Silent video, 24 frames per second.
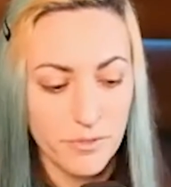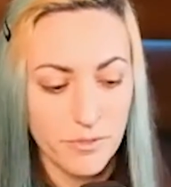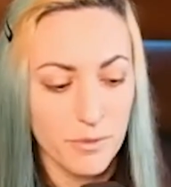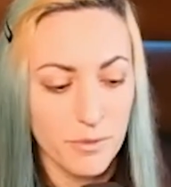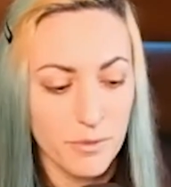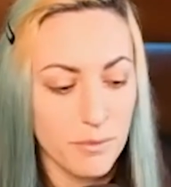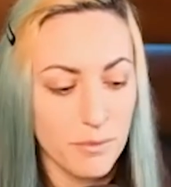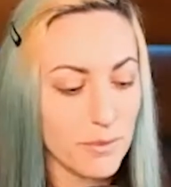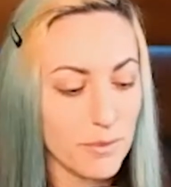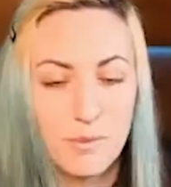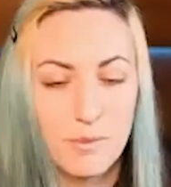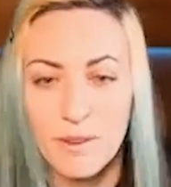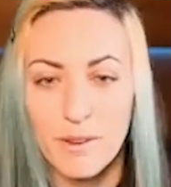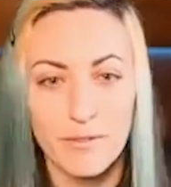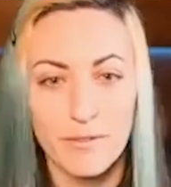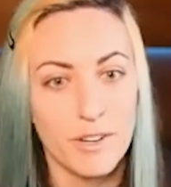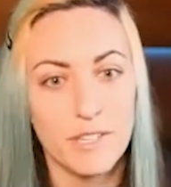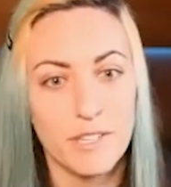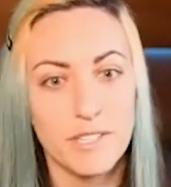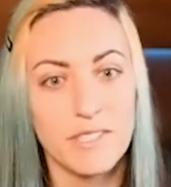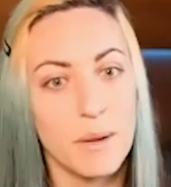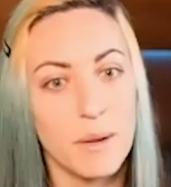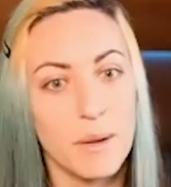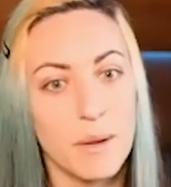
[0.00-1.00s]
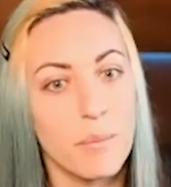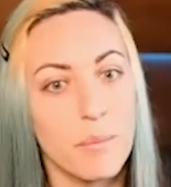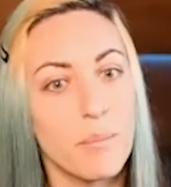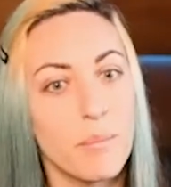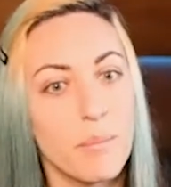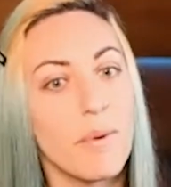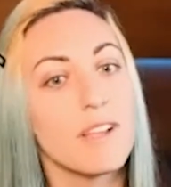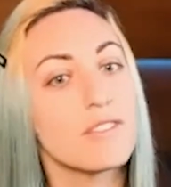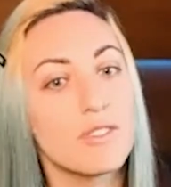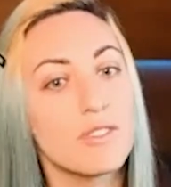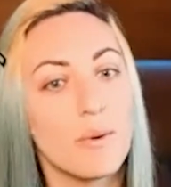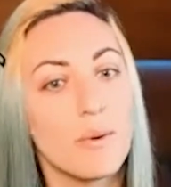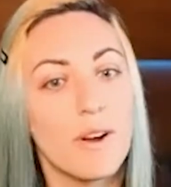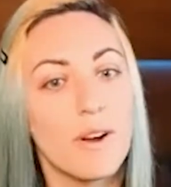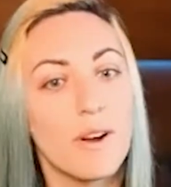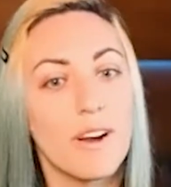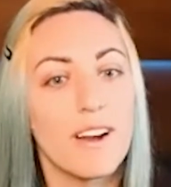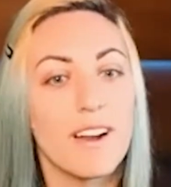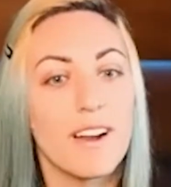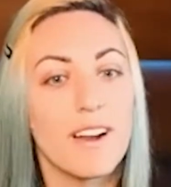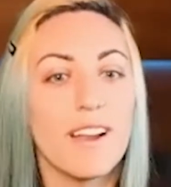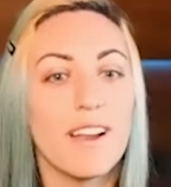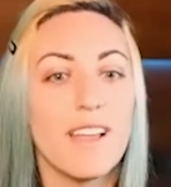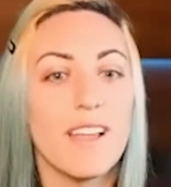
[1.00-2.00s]
Was my first like bus
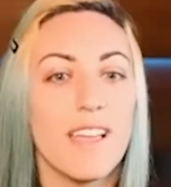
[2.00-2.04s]
tour.